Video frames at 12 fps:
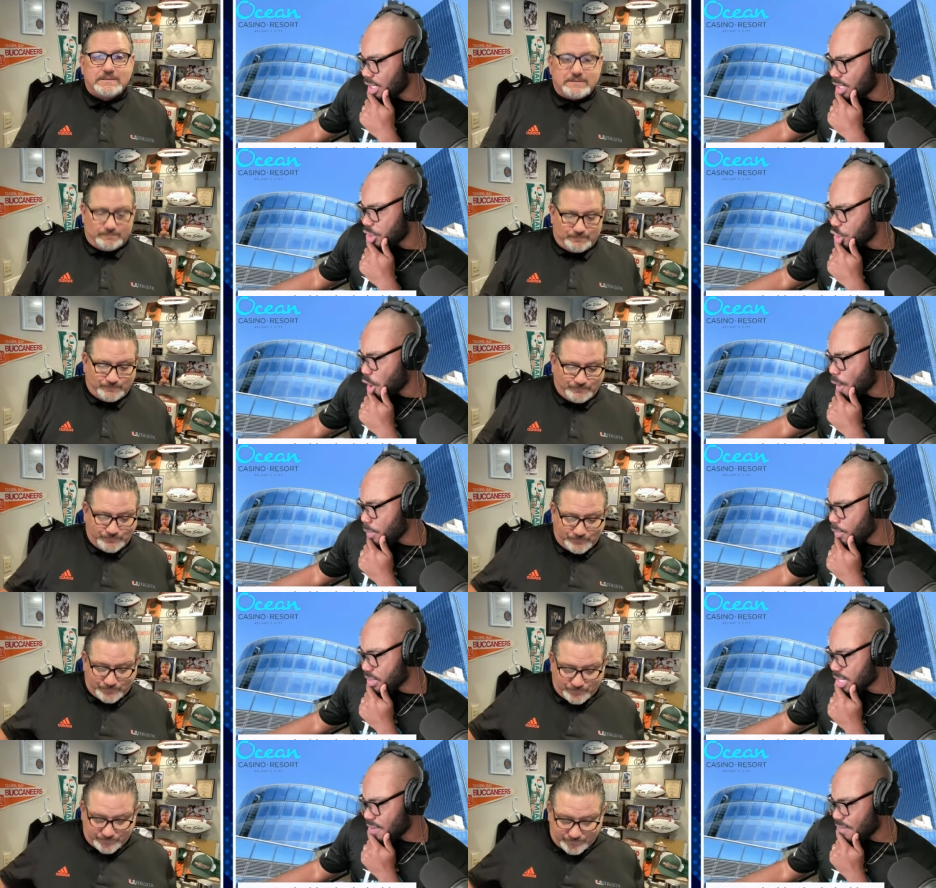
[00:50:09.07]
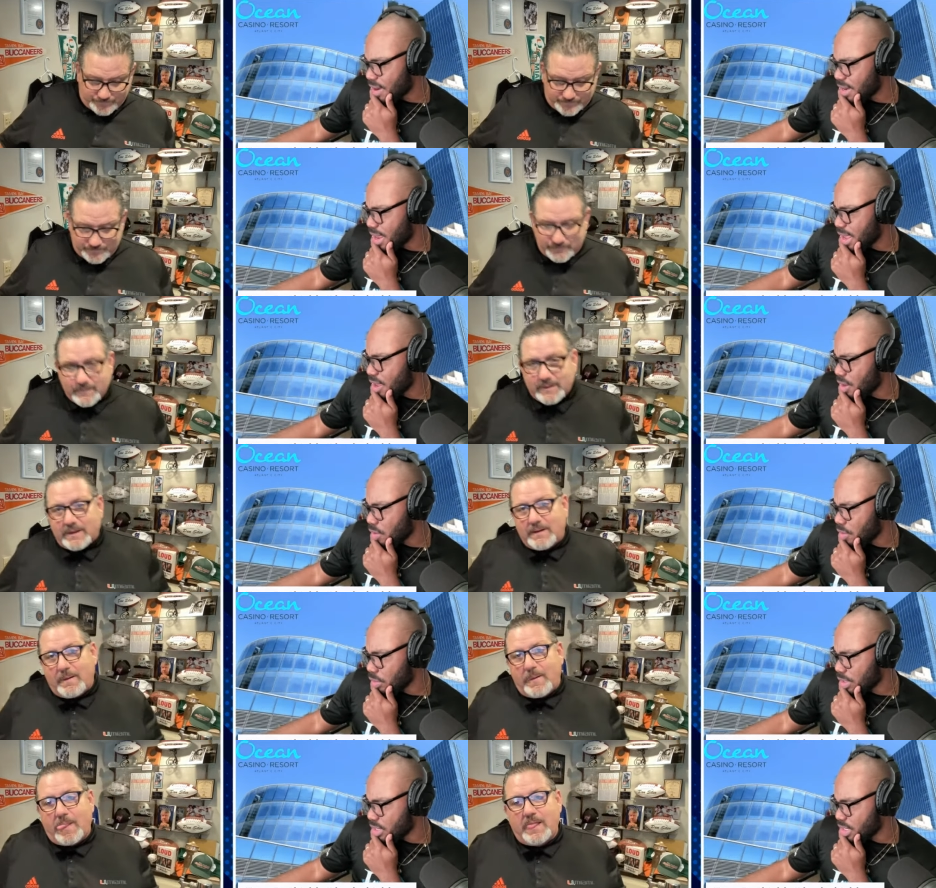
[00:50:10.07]
Speaker 1: look, Jacoby Brissett right
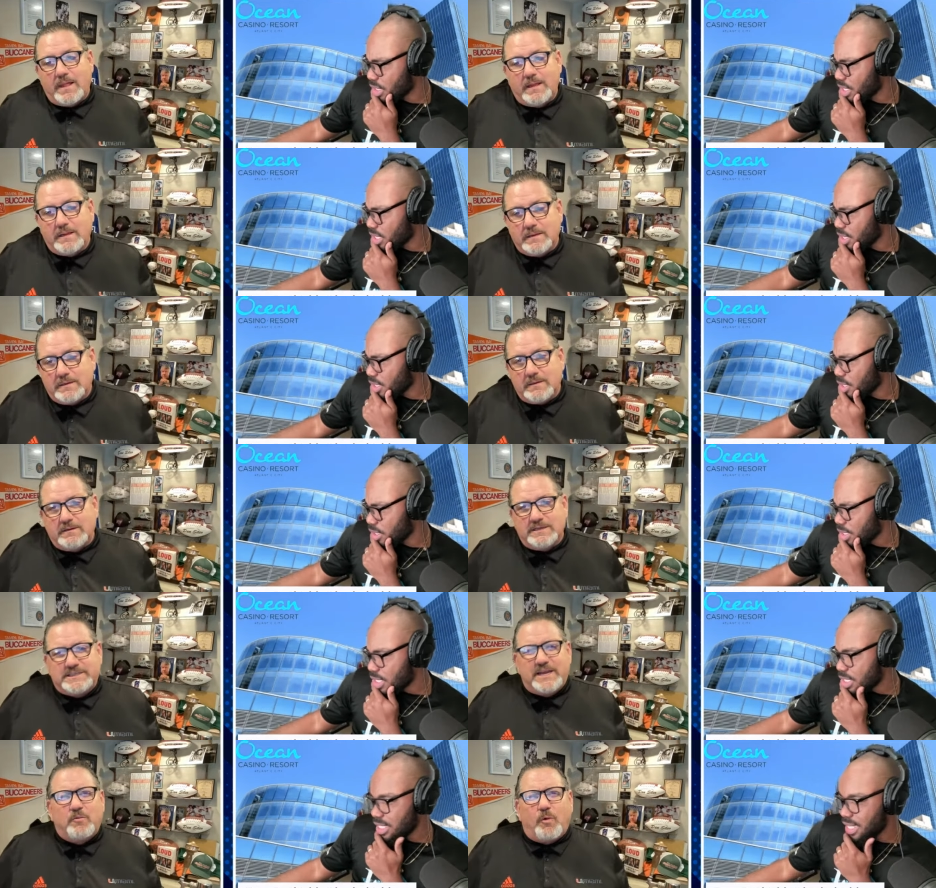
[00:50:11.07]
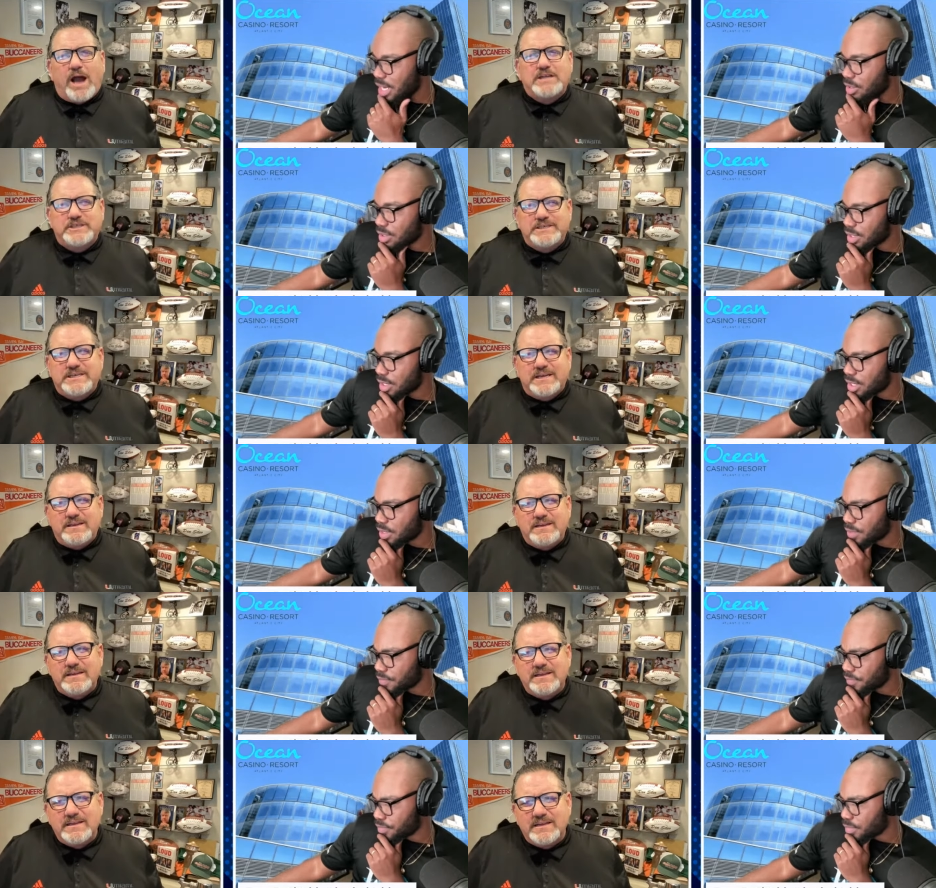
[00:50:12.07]
now. Let's see here. Is he in see, Washington?
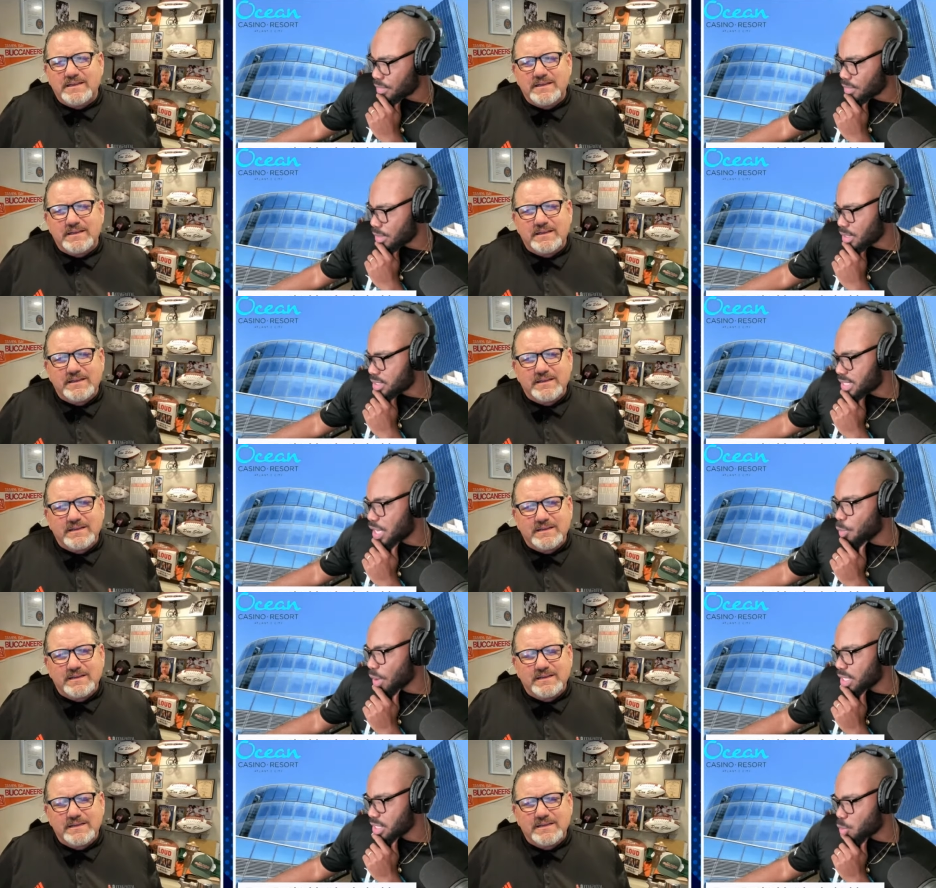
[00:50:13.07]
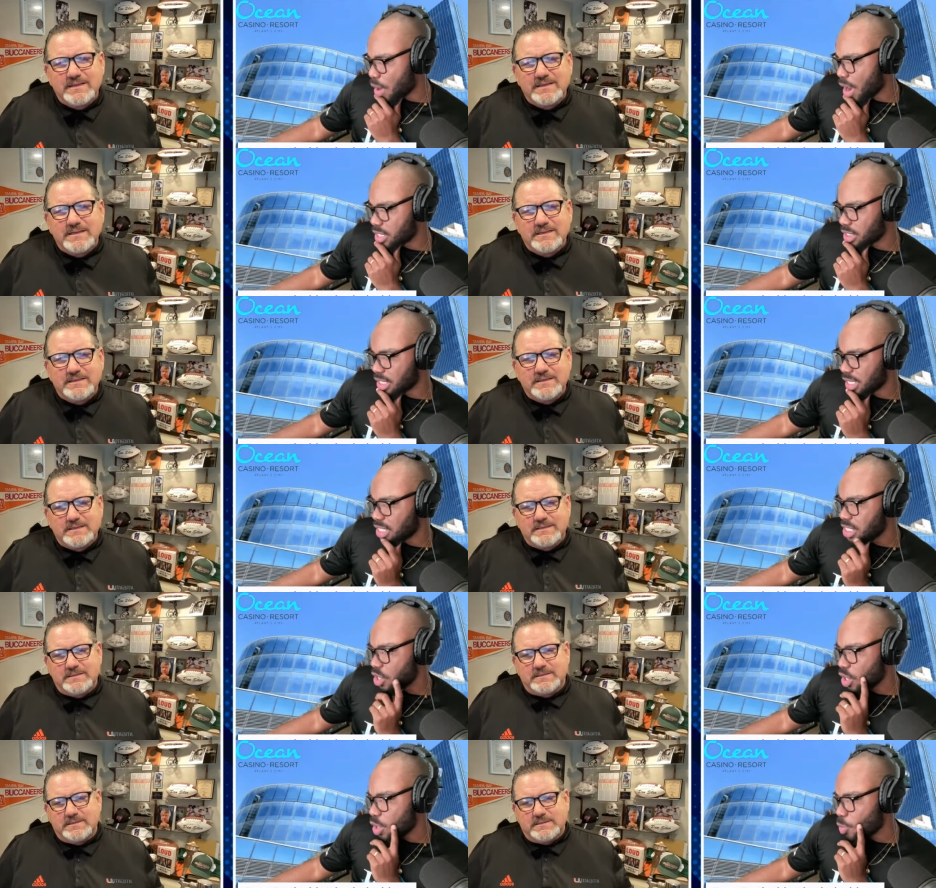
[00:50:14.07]
he was in Washington. He's
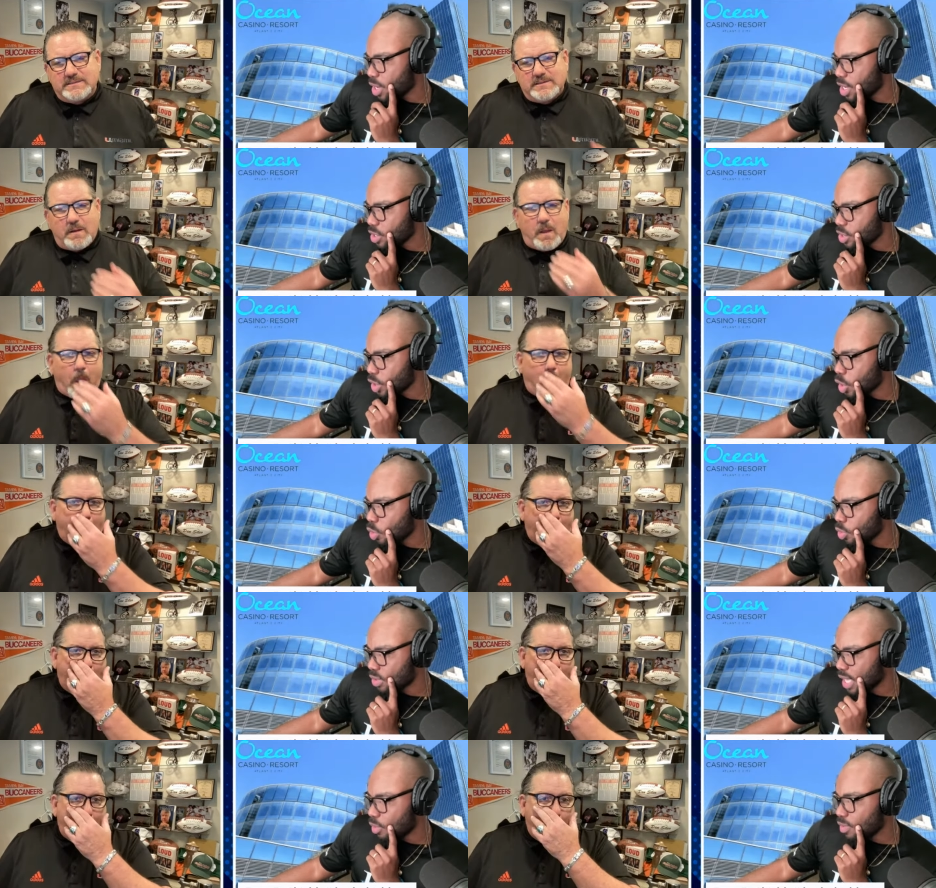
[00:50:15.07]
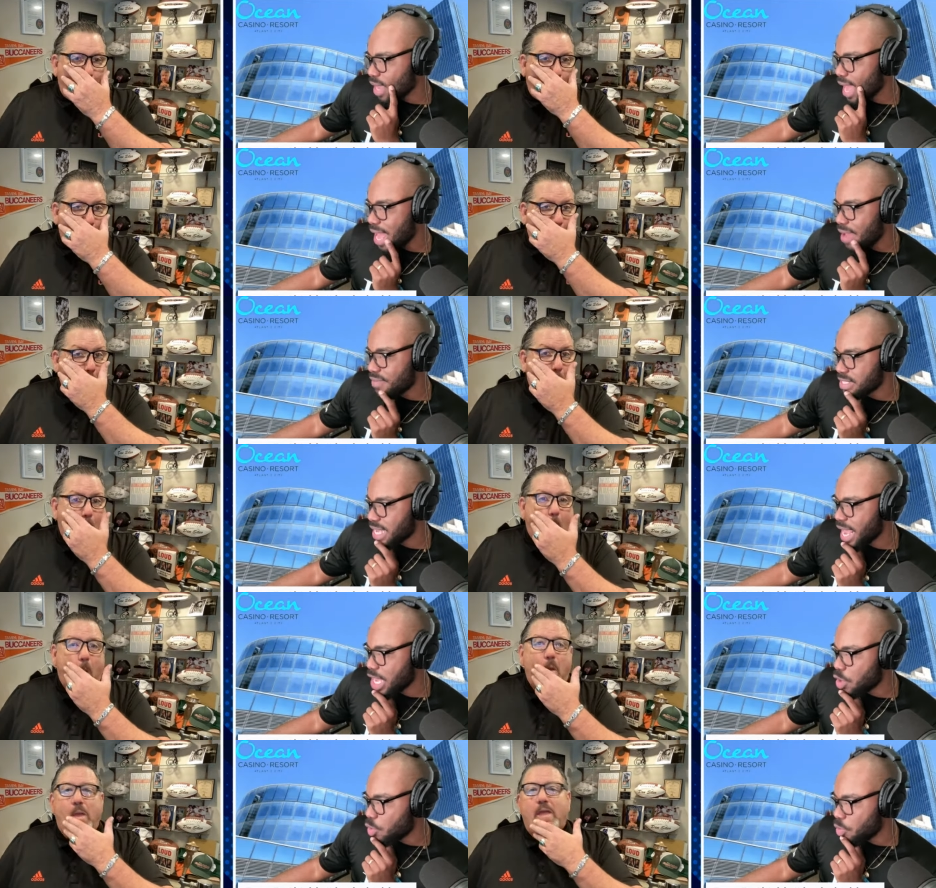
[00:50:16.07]
31 years old. They don't have his
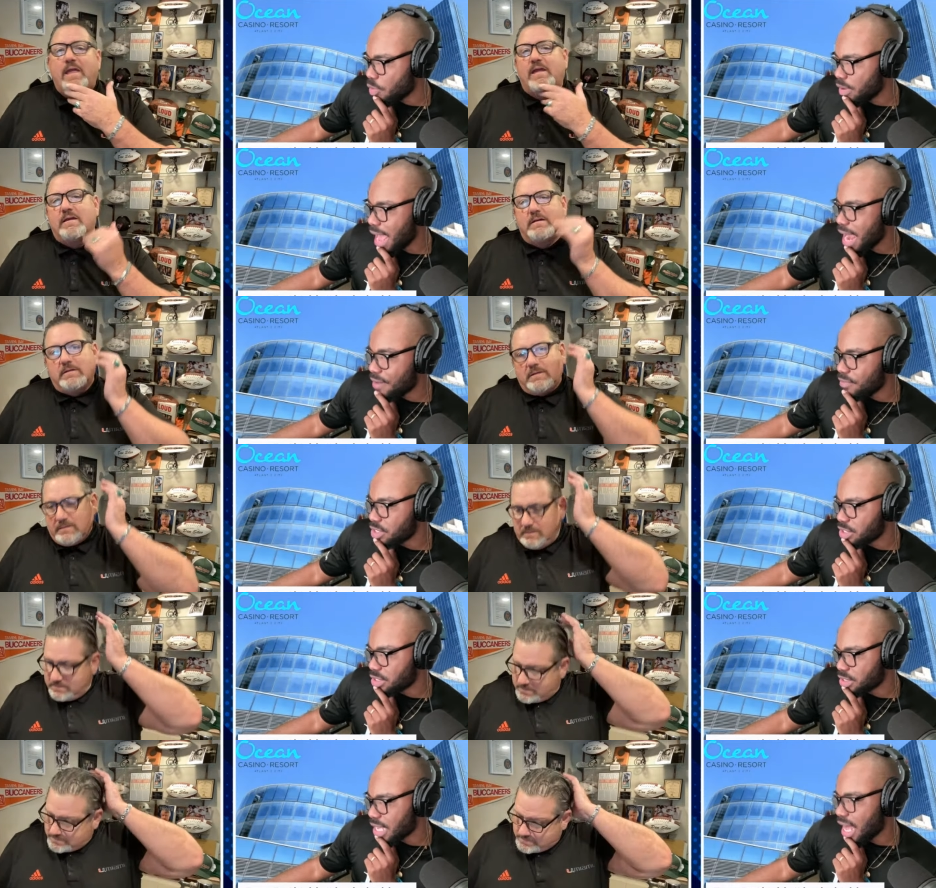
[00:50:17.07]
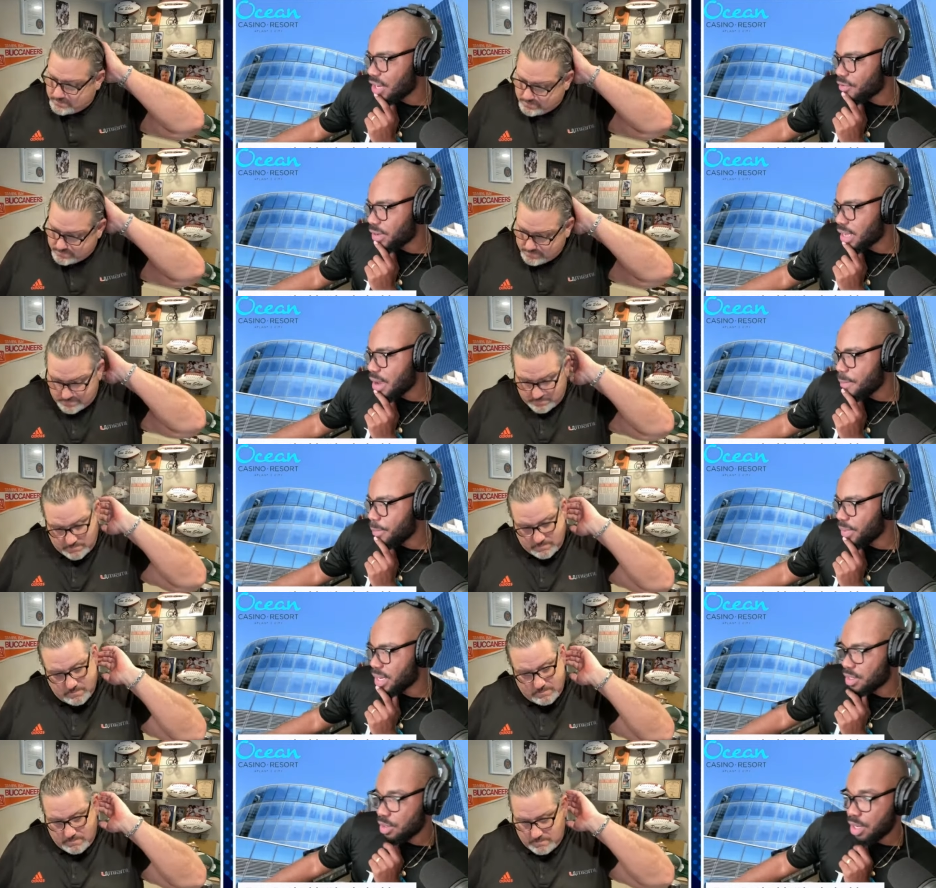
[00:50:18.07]
annual average salary up,
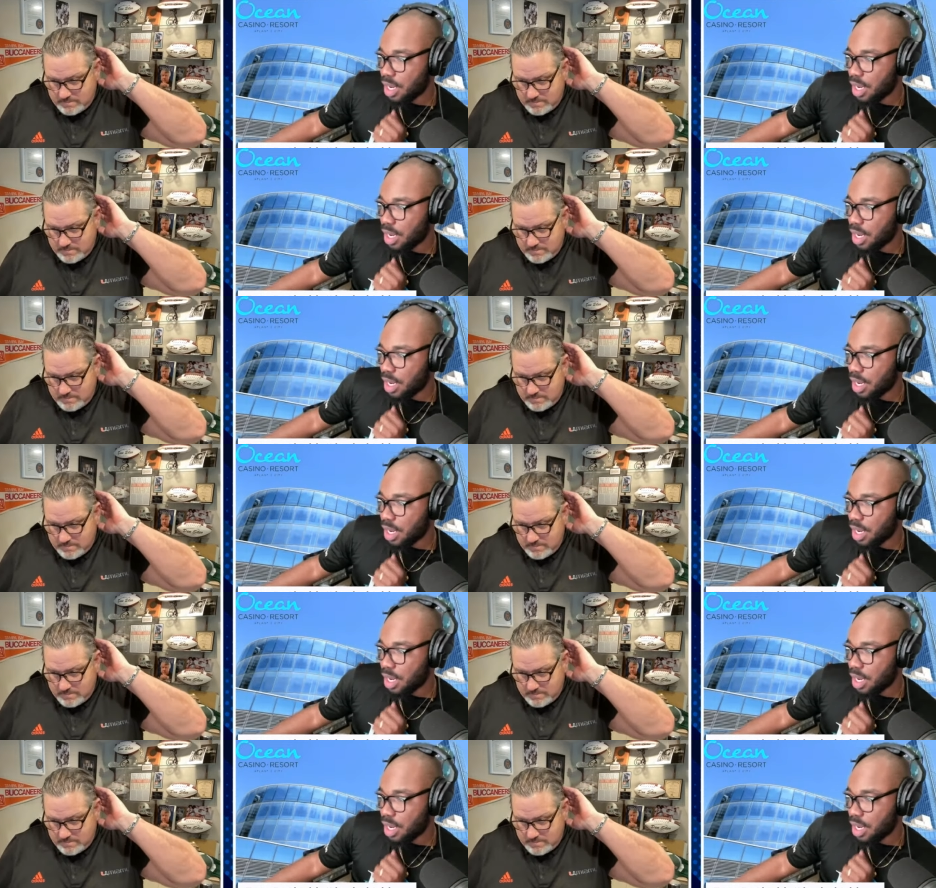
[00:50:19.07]
but